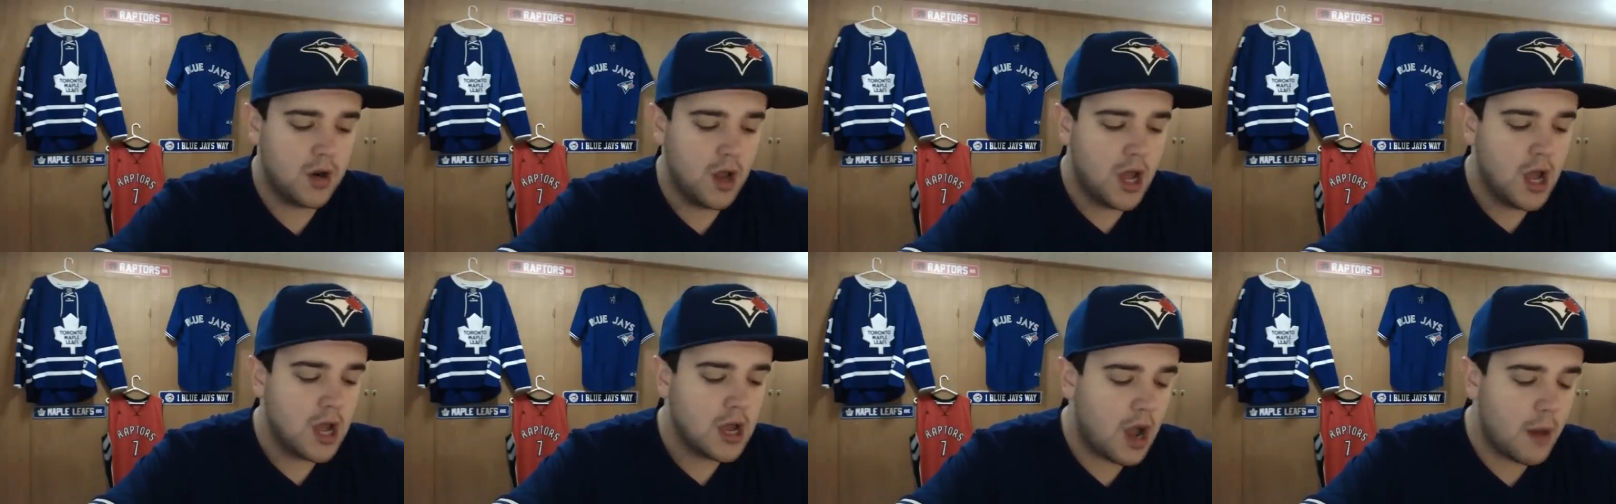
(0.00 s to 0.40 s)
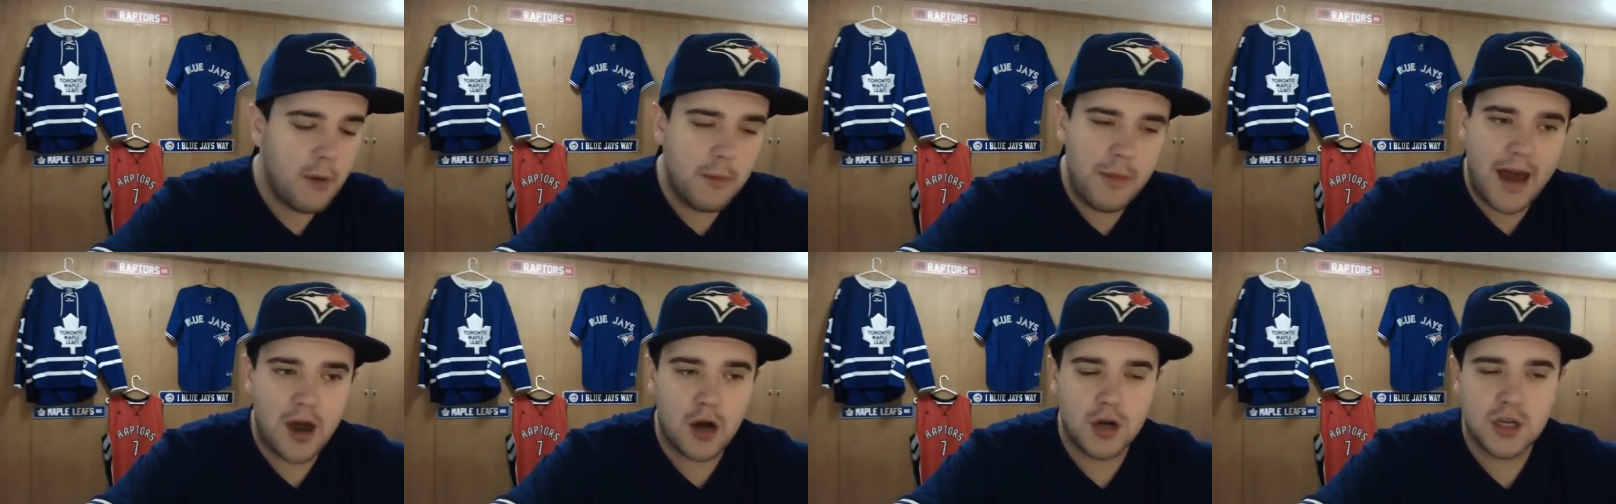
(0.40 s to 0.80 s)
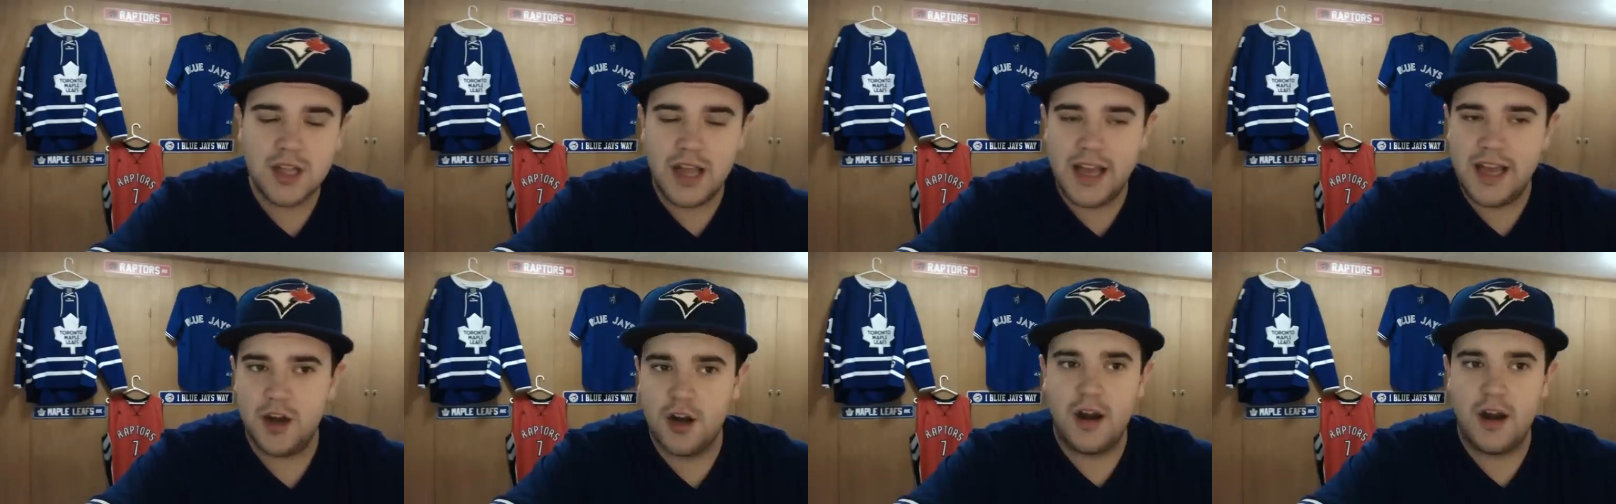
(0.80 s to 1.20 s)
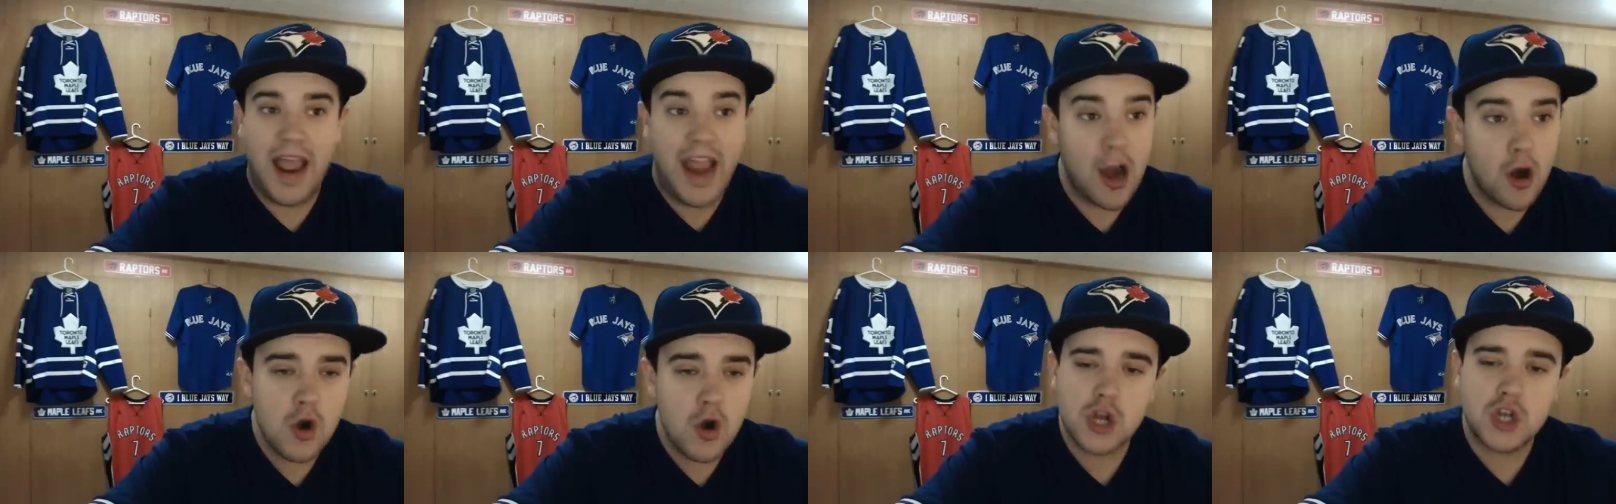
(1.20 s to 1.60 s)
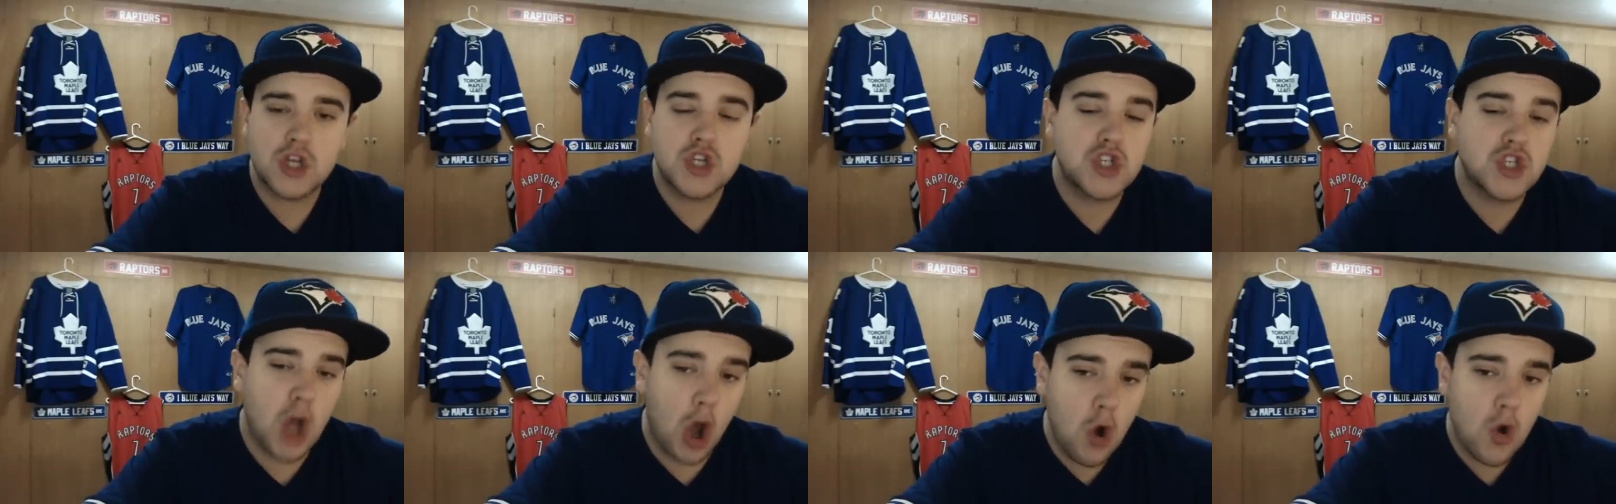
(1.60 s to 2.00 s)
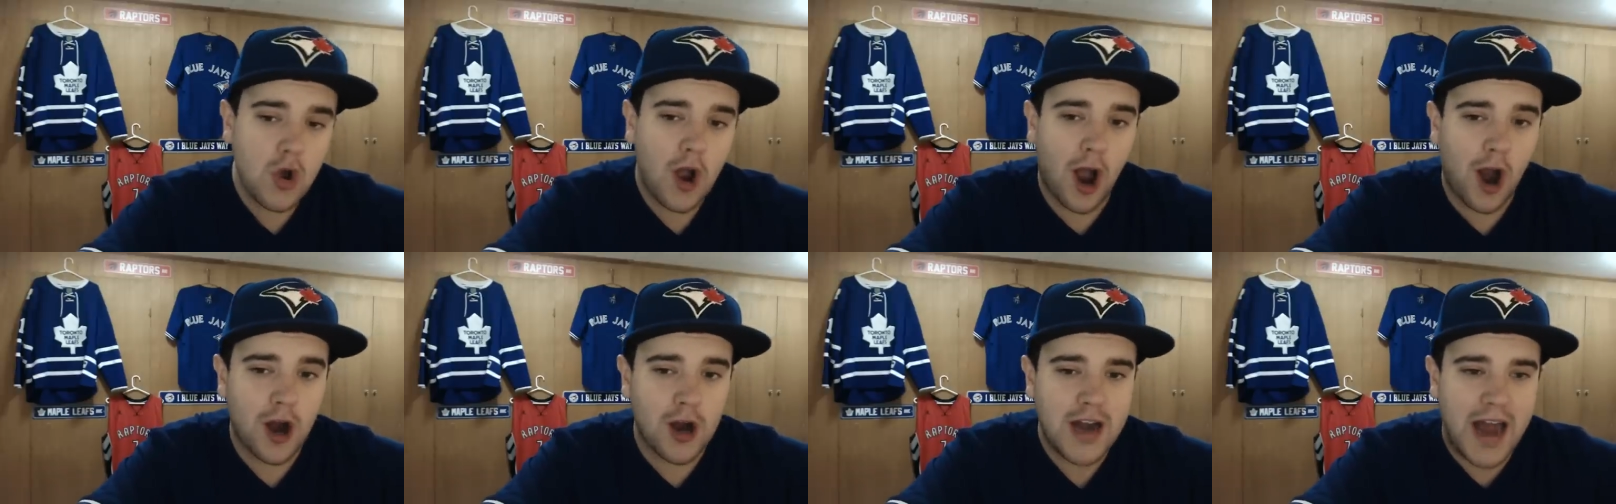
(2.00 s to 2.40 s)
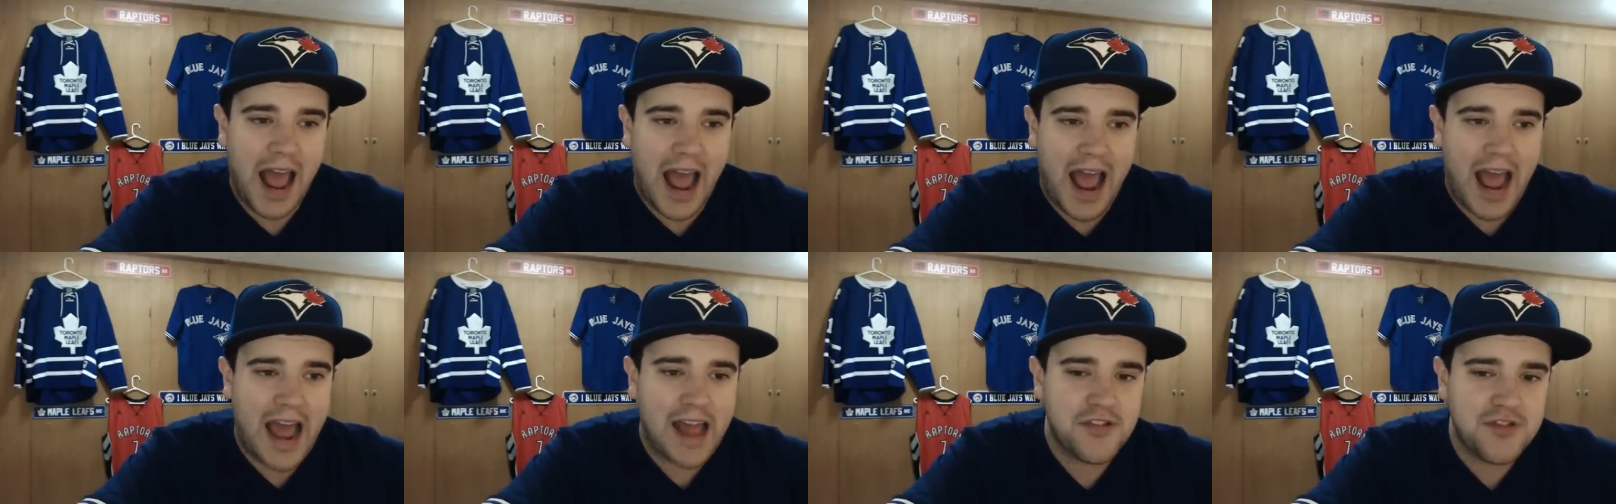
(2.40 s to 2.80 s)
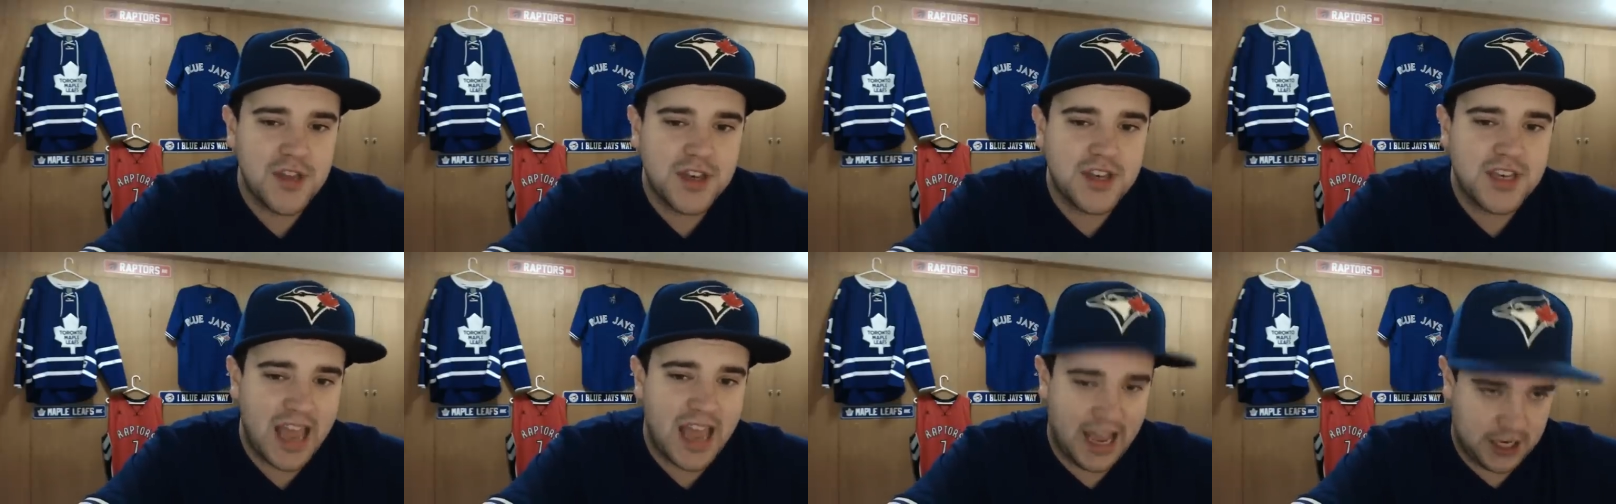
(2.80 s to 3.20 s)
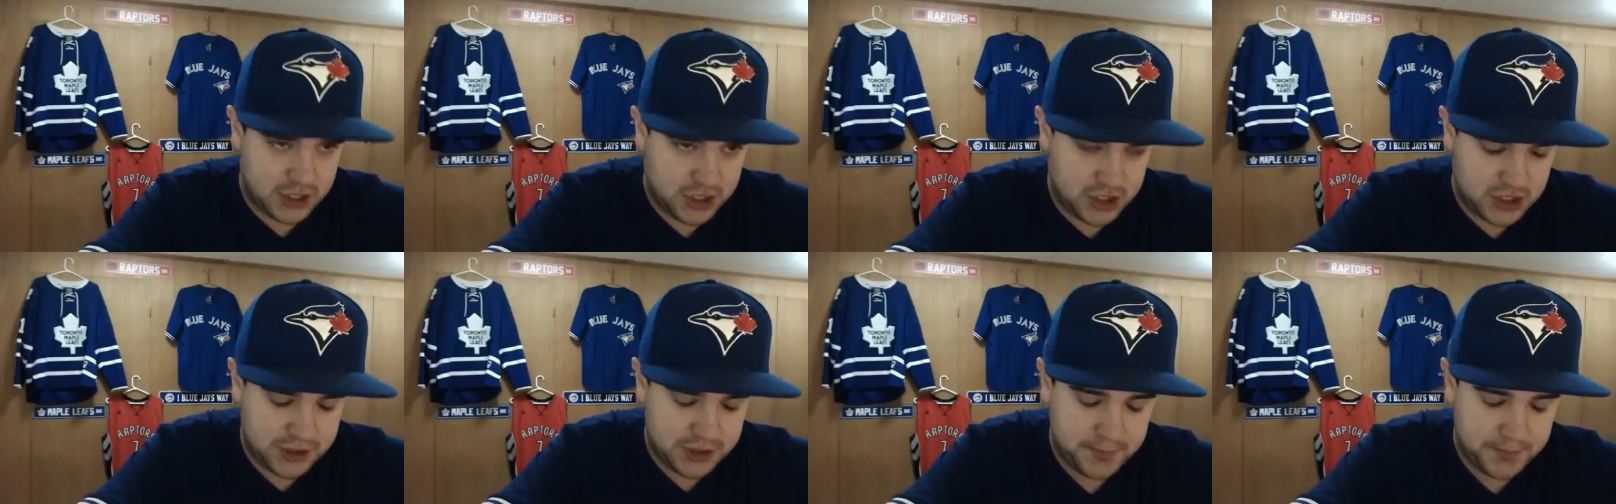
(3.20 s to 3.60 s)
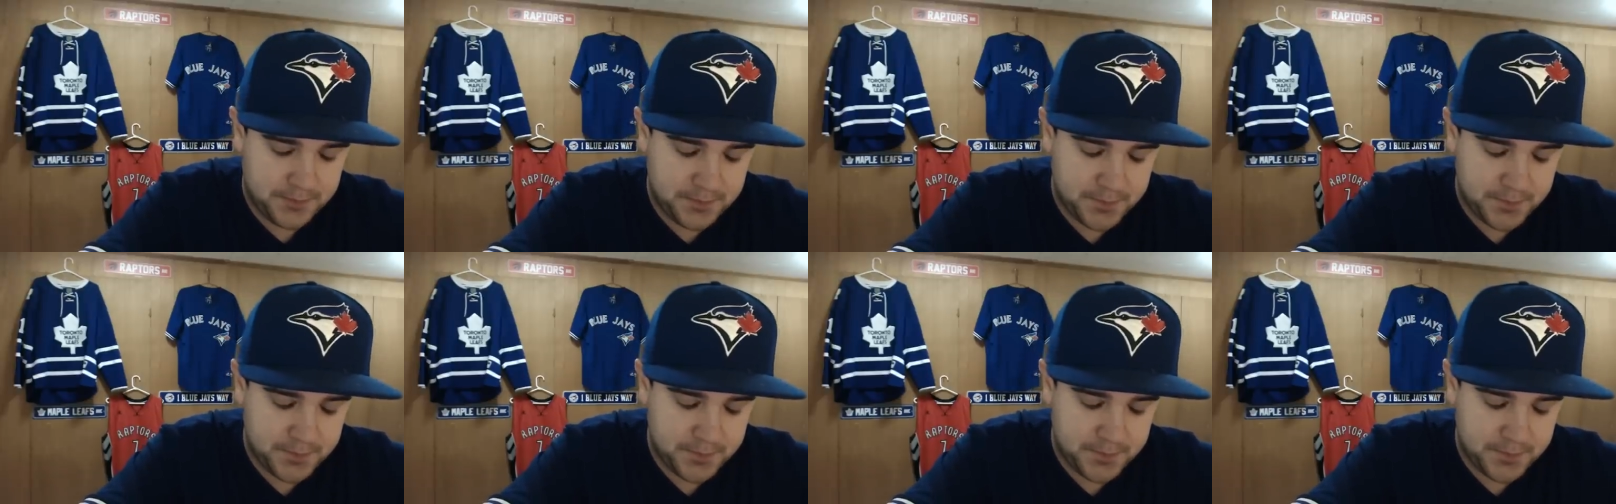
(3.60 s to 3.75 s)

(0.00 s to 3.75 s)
A couple batters later, Eric Sogard at the dish